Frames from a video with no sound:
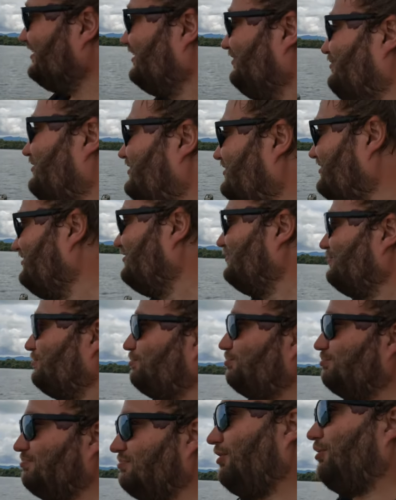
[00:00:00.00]

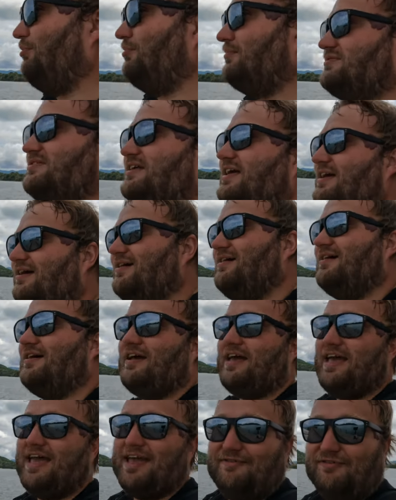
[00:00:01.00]
driven almost
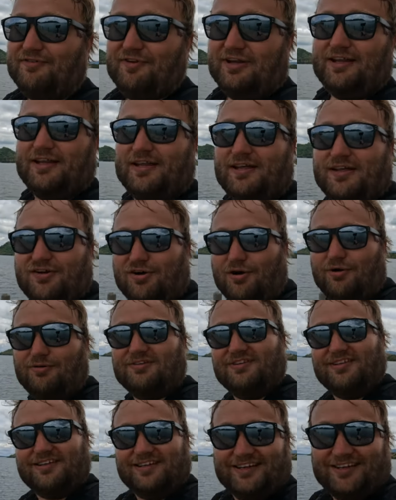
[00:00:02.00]
every
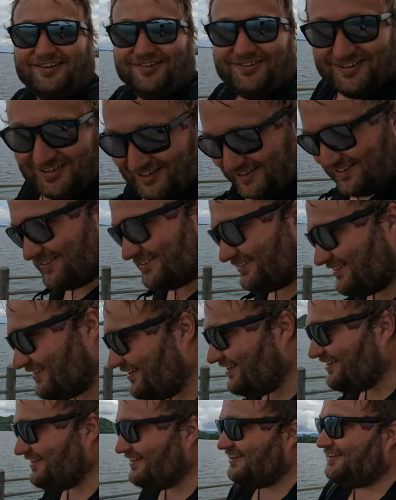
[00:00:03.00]
road here on island,
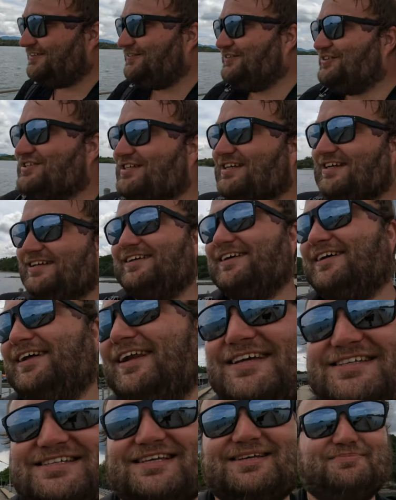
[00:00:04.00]
which is kind of
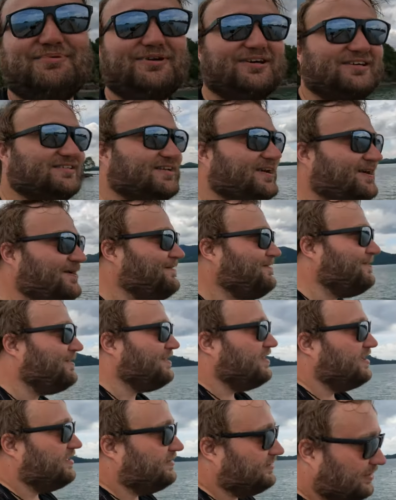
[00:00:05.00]
crazy because
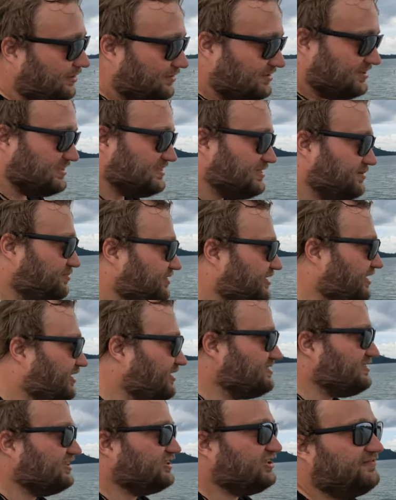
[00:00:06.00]
the road system here
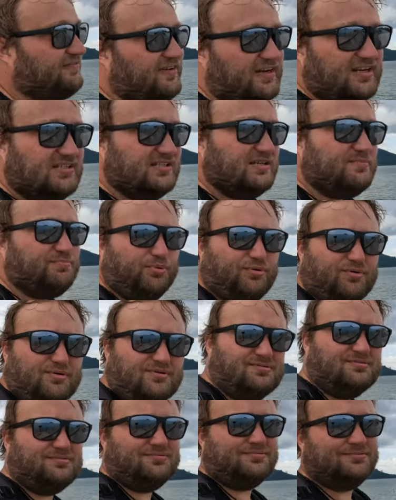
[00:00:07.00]
is actually very simple.
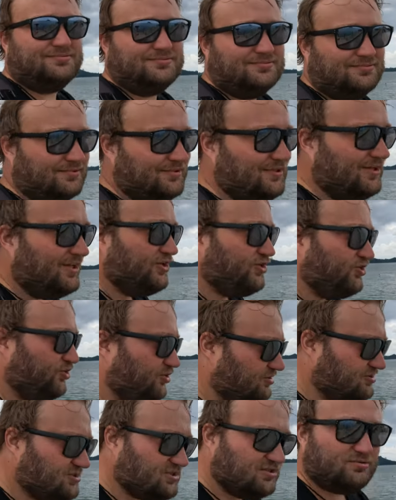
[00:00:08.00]

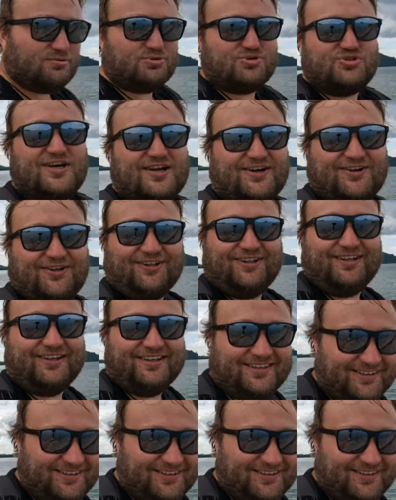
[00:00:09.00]
You just do a circle